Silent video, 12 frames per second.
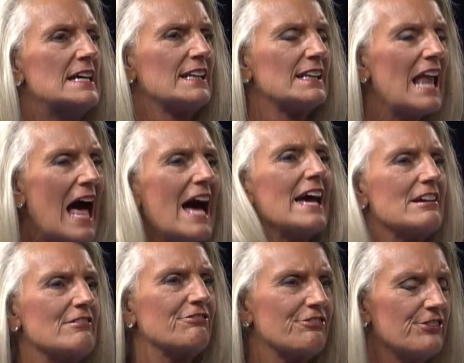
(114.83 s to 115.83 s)

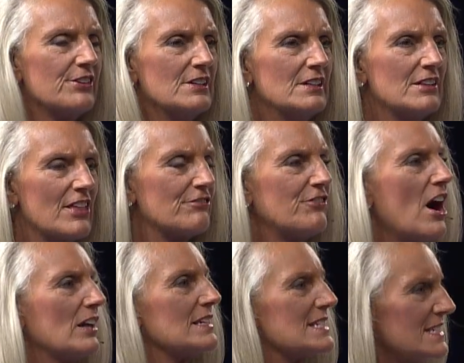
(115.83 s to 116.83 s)
life that
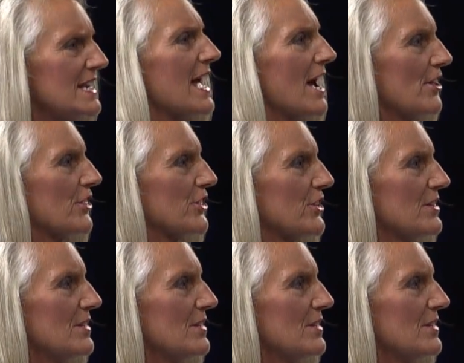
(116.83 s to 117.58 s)
follows death.